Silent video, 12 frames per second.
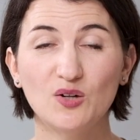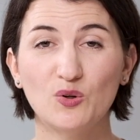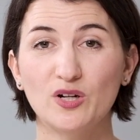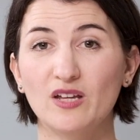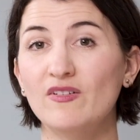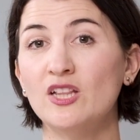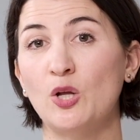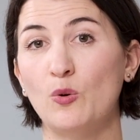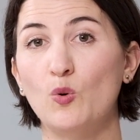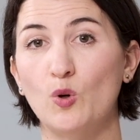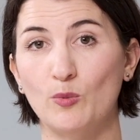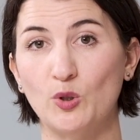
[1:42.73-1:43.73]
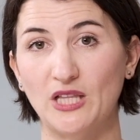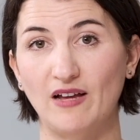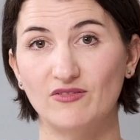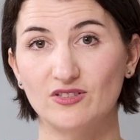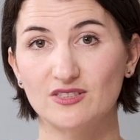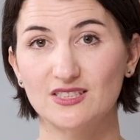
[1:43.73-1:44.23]
or even low hormone
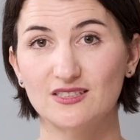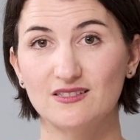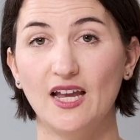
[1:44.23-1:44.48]
levels.